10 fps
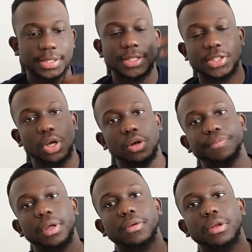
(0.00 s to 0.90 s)

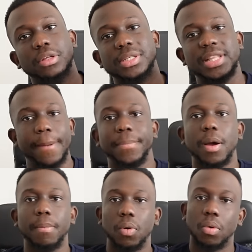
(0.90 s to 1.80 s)
So step
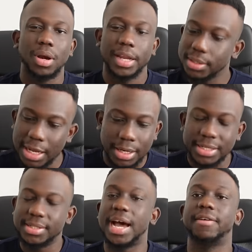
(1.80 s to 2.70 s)
number one, let, let, let's
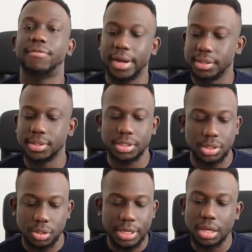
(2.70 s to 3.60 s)
dive right into this because I,